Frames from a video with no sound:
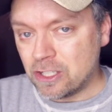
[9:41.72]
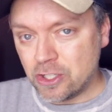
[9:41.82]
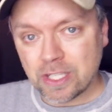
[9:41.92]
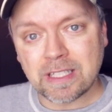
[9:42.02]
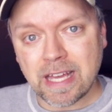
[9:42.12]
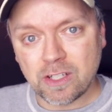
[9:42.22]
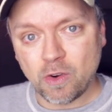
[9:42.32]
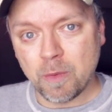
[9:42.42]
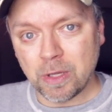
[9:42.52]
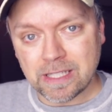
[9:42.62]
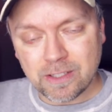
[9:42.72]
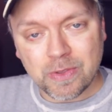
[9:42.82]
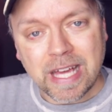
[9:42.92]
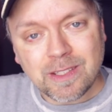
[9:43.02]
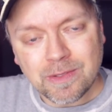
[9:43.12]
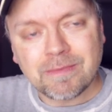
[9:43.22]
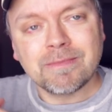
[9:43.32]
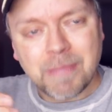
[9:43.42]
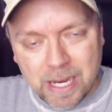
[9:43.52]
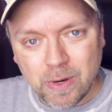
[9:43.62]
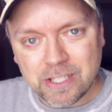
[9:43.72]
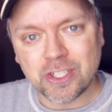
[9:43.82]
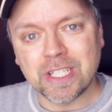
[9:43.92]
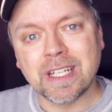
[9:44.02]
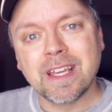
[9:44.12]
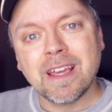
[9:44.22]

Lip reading: just like normal. And so that's my question.